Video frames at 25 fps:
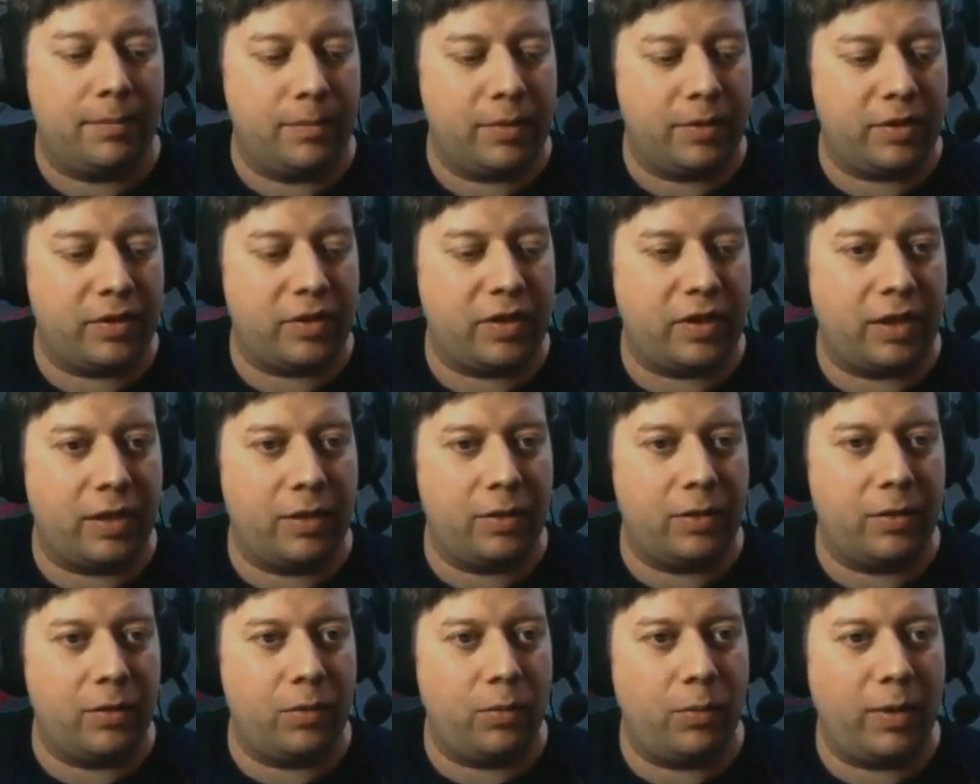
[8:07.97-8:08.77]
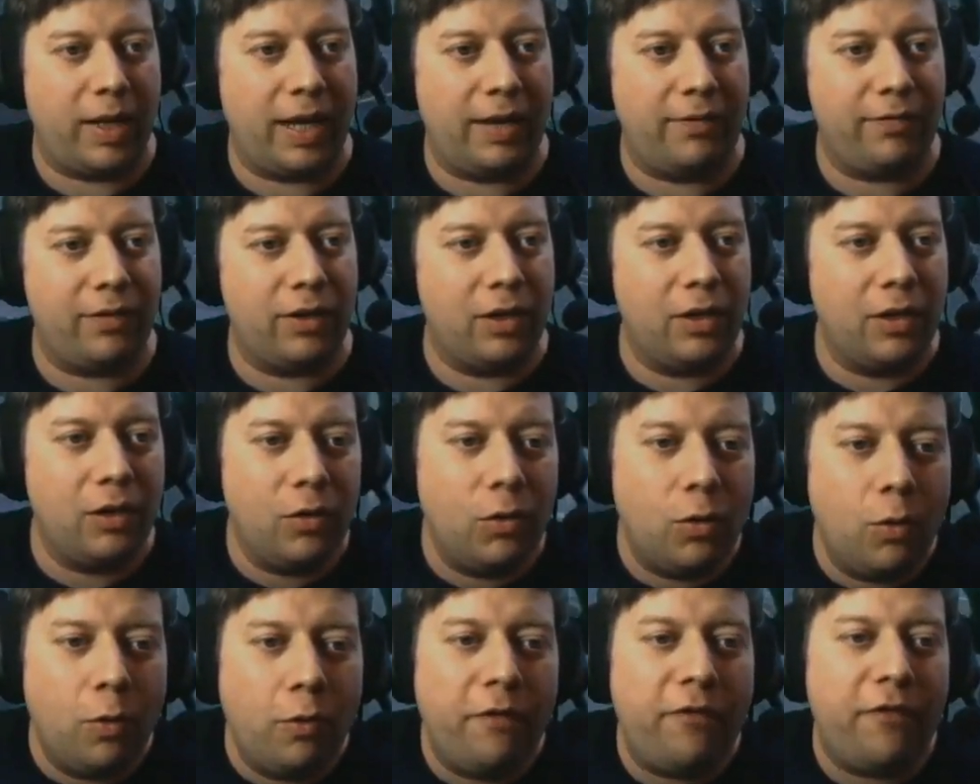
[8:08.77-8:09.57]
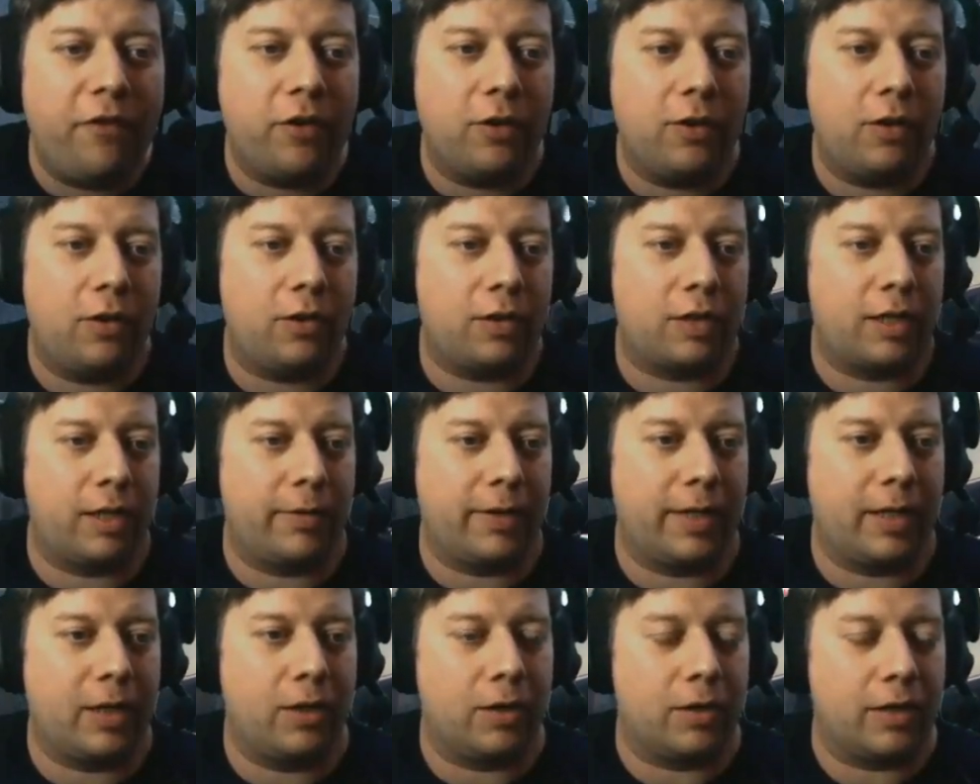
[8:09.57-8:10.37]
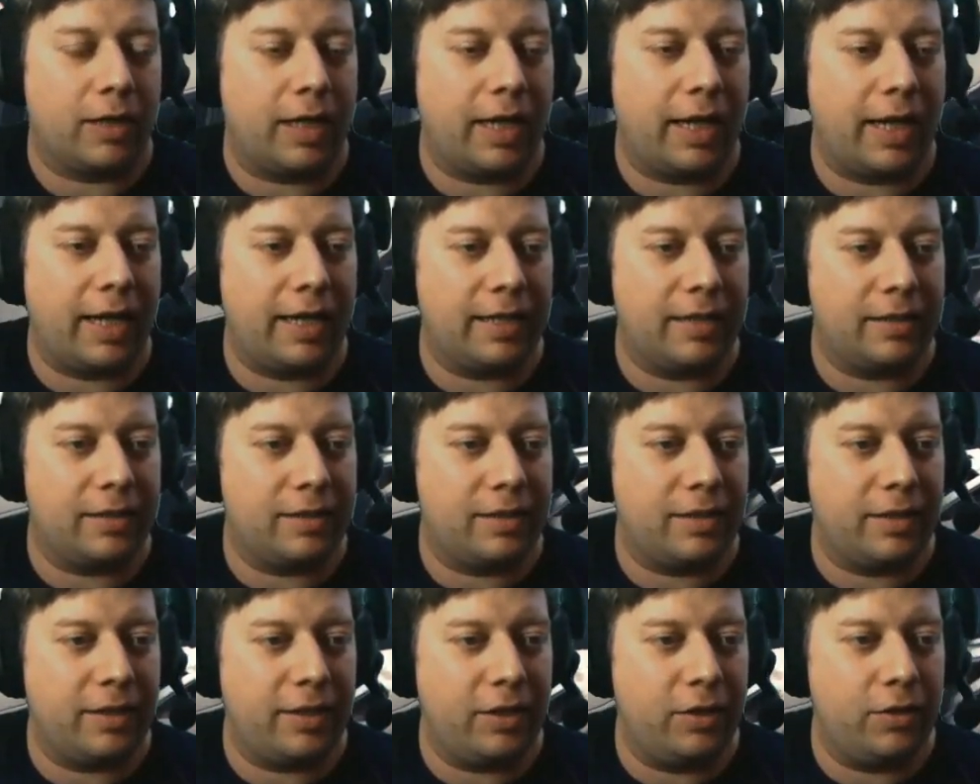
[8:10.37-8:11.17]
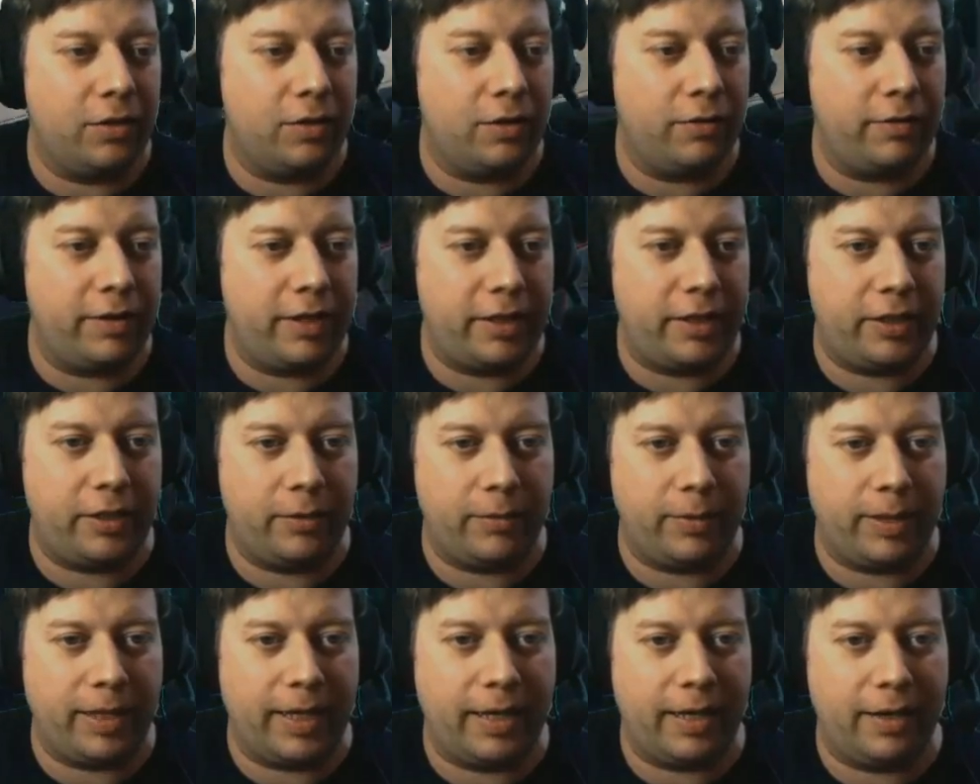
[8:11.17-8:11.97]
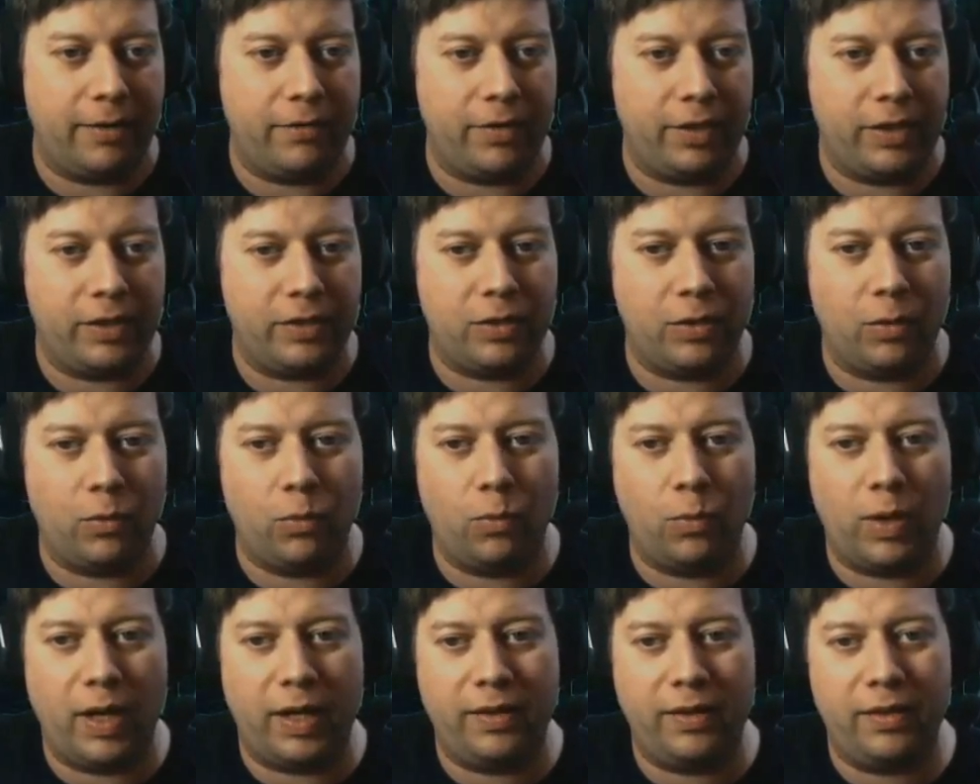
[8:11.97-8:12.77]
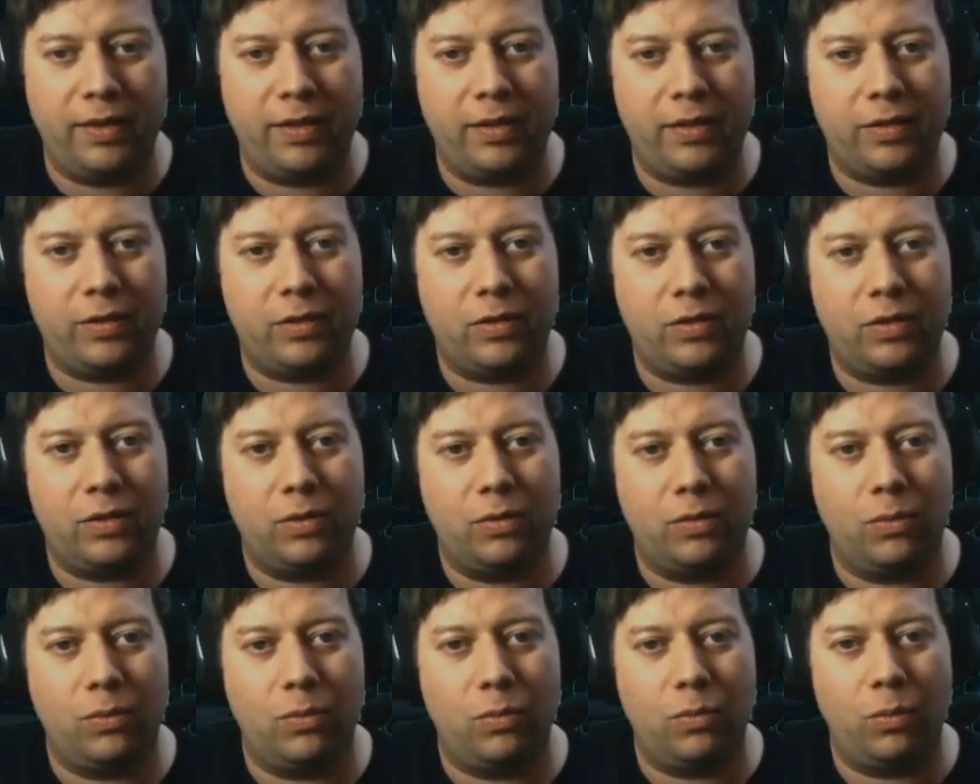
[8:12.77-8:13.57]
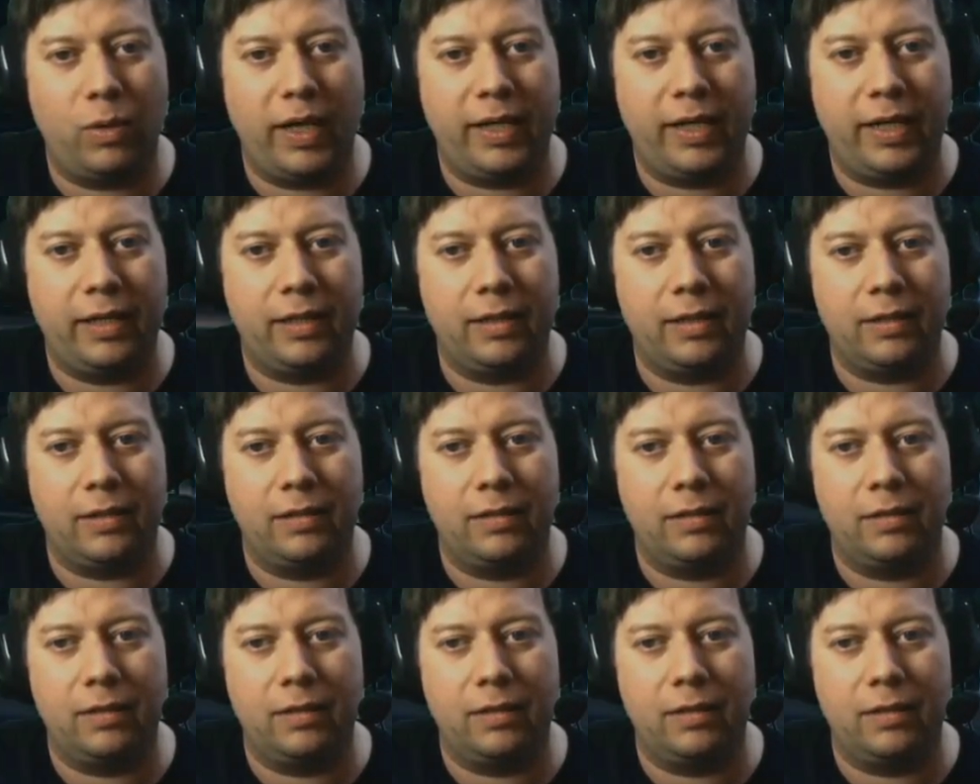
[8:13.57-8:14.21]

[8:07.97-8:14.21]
So we have an awful lot going on. And the other issue we have is that when this wing